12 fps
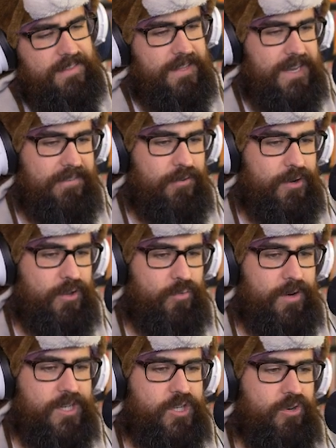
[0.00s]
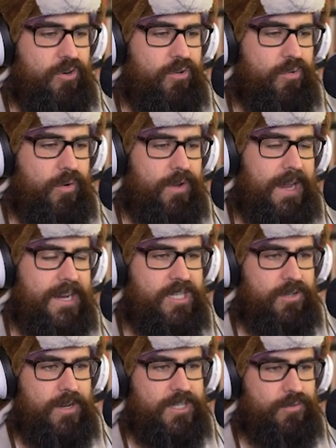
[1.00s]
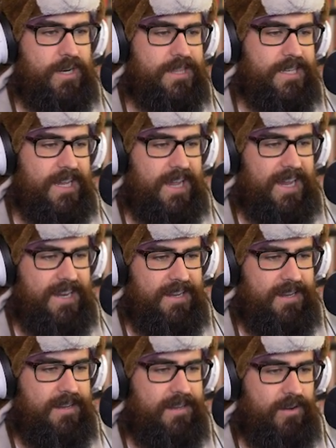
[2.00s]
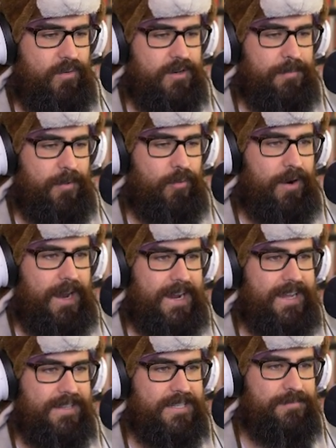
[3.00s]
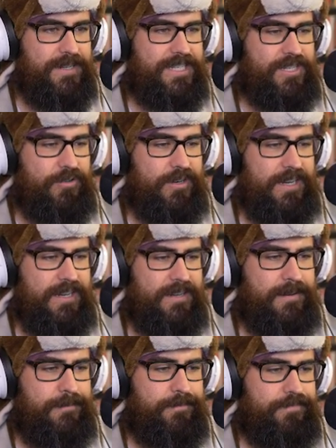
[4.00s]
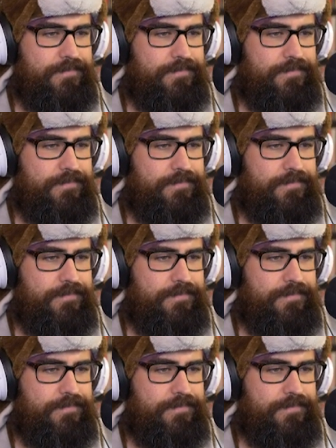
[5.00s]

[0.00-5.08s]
Then even we do the ritual, will we actually resurrect the dead? What a miraculous mystery. Huh?